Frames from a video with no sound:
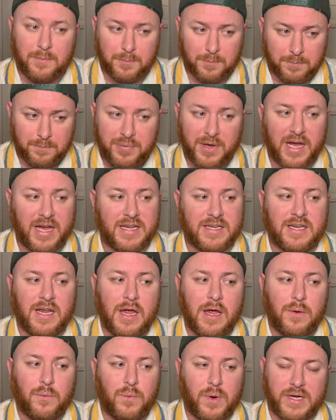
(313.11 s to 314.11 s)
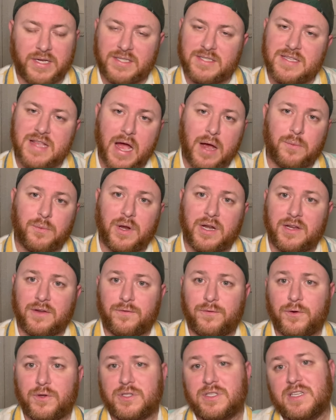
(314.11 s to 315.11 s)
But when it's not running
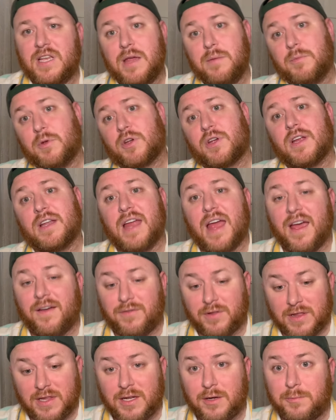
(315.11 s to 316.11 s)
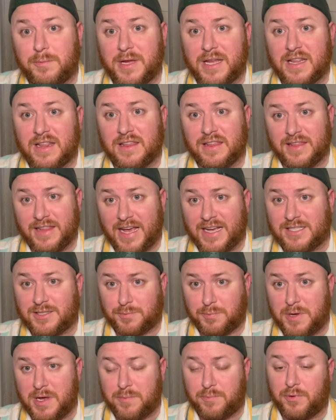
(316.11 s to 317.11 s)
full steam, you're going to have a little bit less
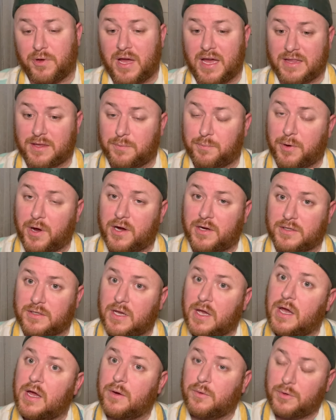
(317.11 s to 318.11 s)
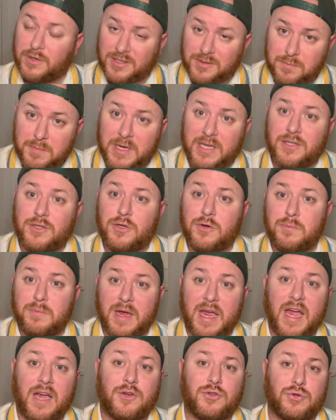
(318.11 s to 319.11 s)
people at the parks, which means you
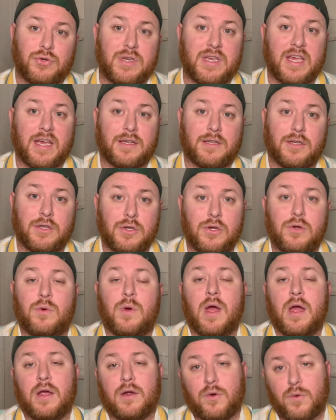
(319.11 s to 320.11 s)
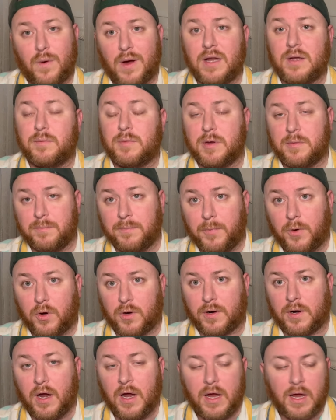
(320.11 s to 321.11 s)
may actually get to do quite a bit
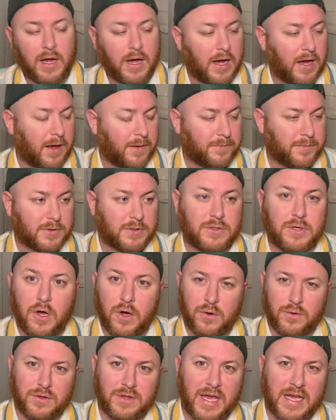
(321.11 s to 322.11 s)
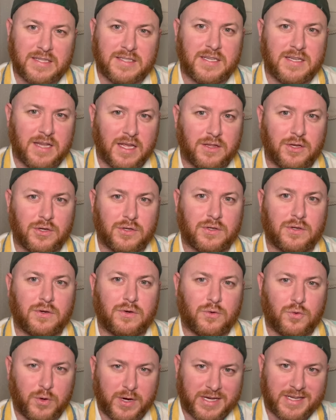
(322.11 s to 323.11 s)
more. So that's another
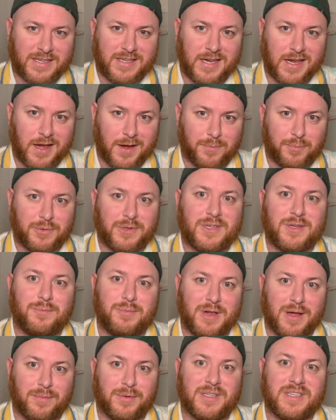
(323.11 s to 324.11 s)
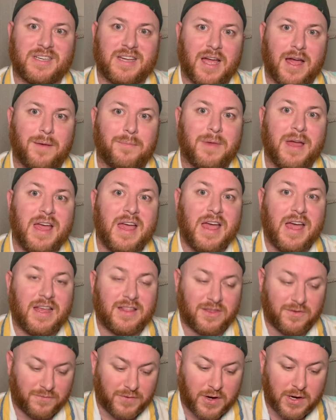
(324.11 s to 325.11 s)
quick tip, to be able to come
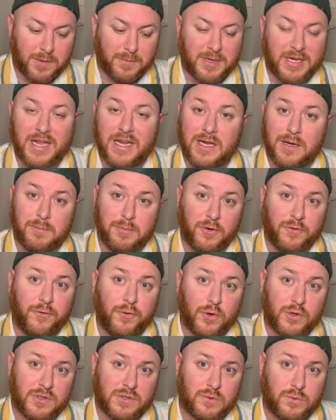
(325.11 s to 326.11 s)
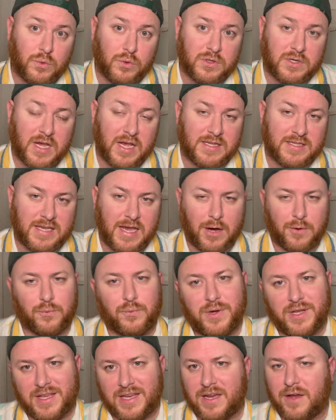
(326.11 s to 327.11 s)
at the very beginning before school gets out.
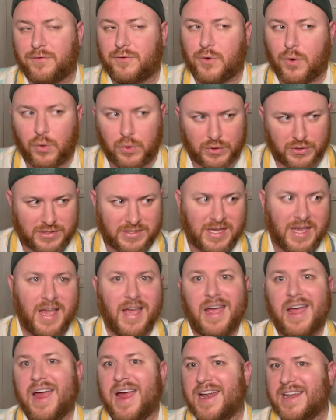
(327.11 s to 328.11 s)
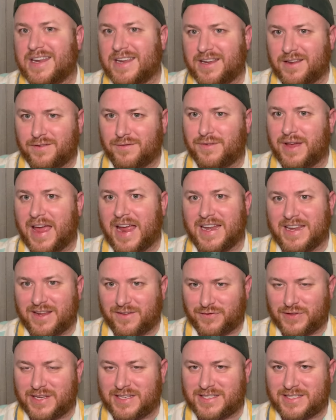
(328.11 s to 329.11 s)
Really, of course, any
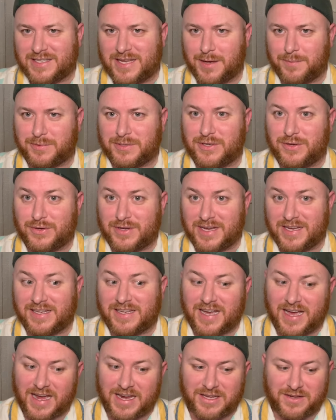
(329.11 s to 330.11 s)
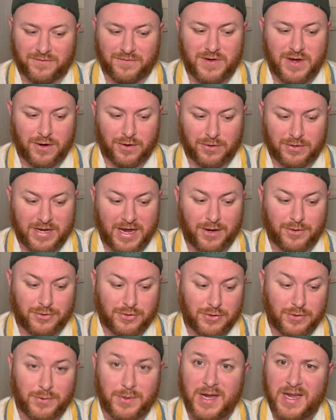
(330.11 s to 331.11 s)
of these tips you can kind of narrow down
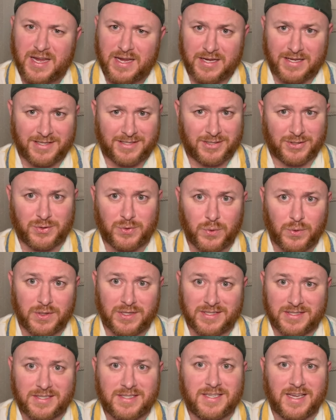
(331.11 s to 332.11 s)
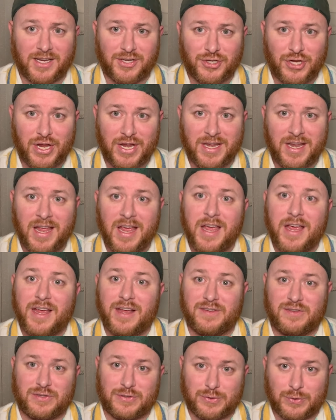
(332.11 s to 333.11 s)
to, is school in session?
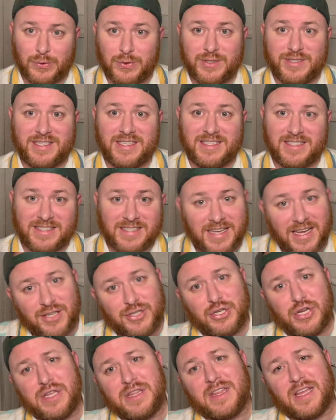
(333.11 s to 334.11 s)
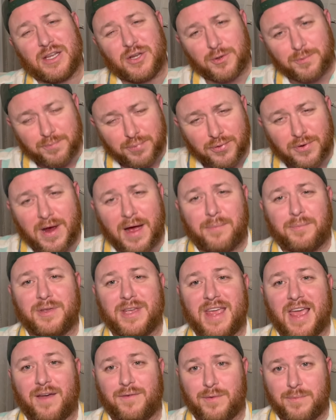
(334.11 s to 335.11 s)
If school's in session, then you'll
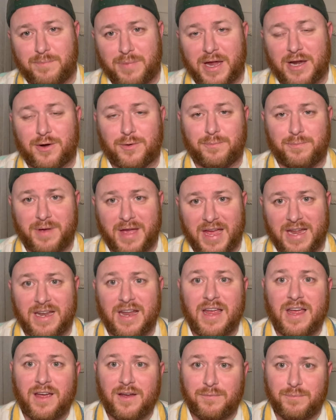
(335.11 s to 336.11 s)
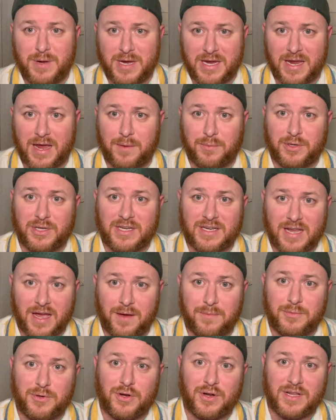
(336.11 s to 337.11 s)
probably have a better bet of being able to
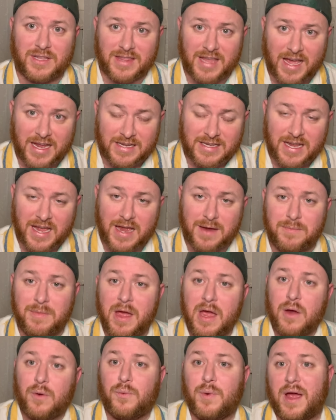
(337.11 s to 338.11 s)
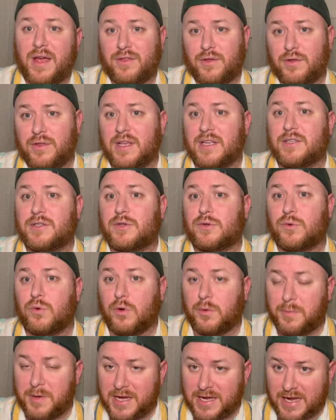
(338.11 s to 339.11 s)
come during that time rather than
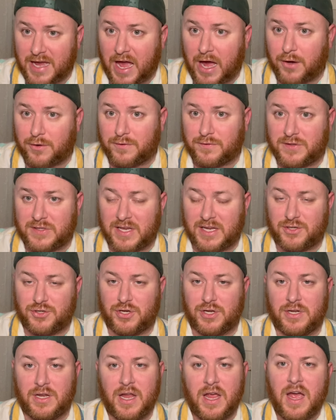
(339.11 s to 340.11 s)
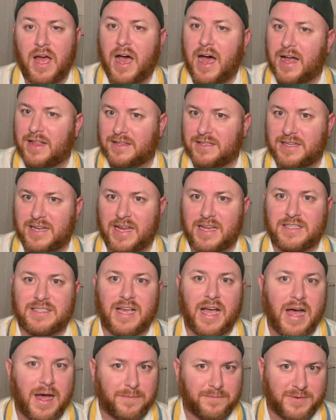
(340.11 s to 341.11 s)
school being out of session. Holidays
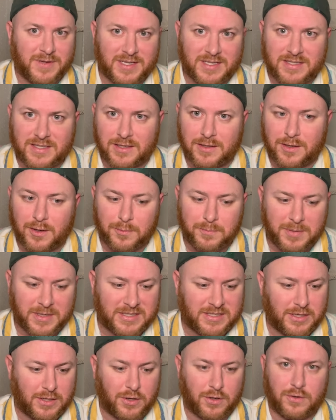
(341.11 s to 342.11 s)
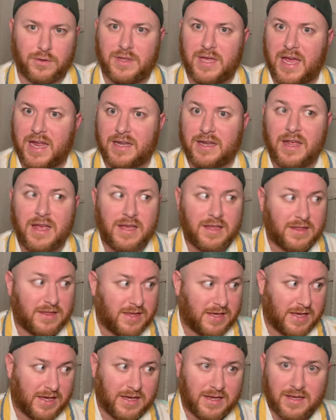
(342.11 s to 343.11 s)
obviously are busier than
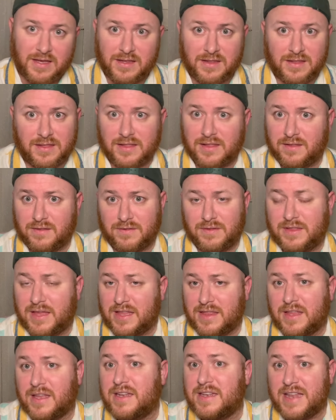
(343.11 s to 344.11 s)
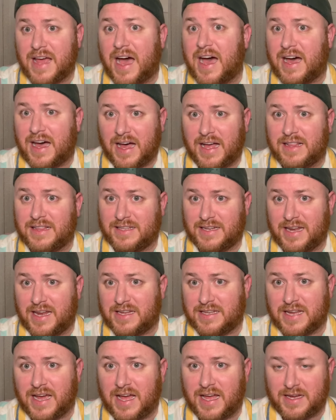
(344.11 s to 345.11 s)
the not holiday
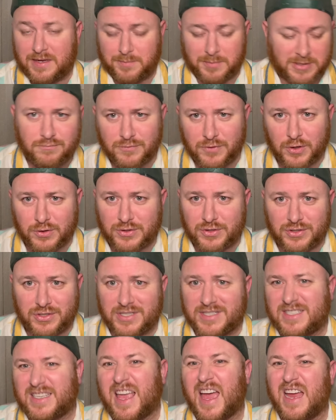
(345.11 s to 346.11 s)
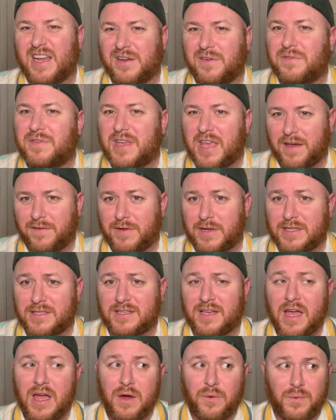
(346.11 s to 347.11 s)
times. Those are just kind of givens
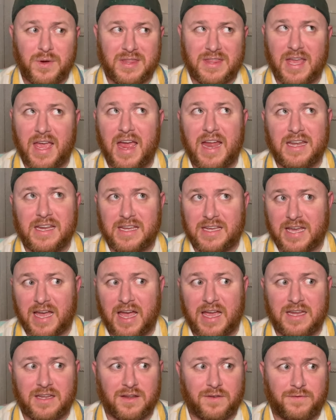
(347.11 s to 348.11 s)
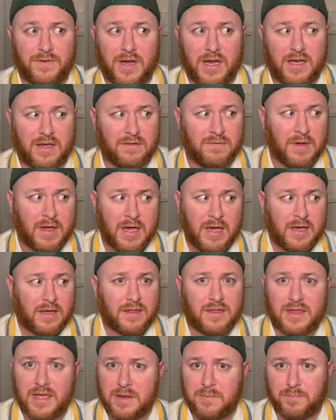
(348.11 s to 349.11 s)
with any kind of a
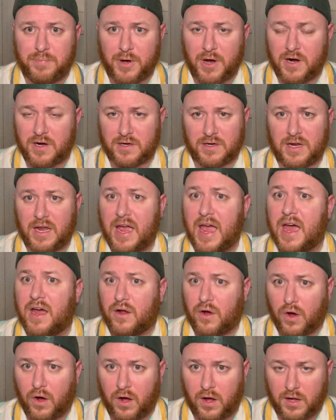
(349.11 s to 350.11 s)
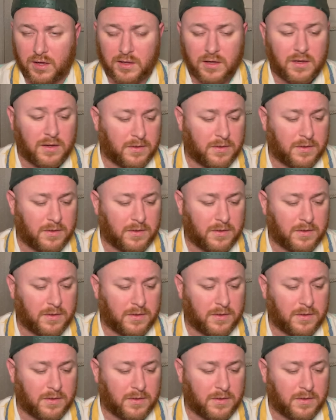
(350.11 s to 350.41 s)
theme park at all.